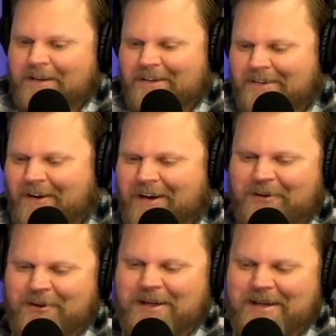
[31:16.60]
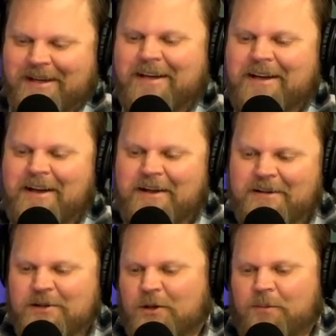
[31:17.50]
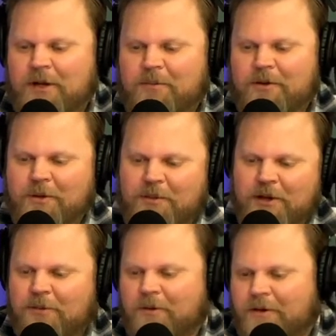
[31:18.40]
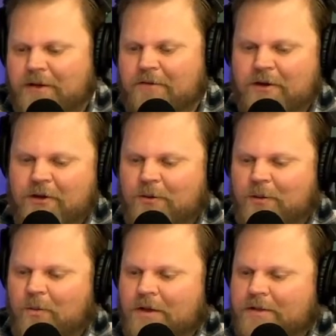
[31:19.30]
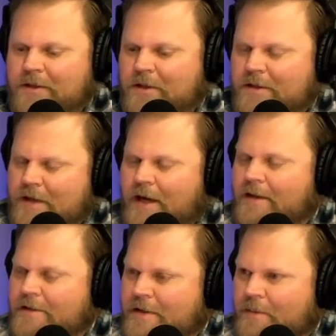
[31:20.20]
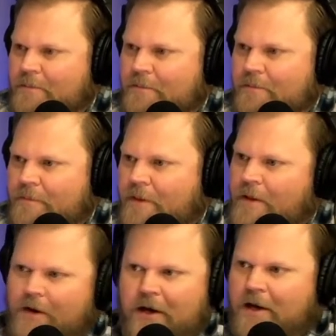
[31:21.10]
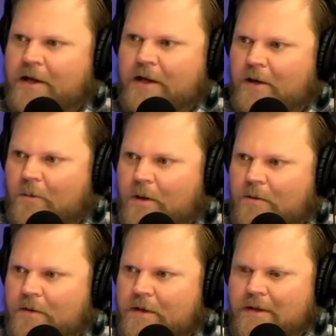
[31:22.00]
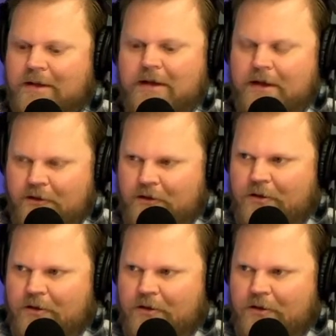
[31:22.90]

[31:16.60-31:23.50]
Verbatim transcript: Right? Or did he? so the people, the people even who would want to silence him, they're not going to get away with it right. either.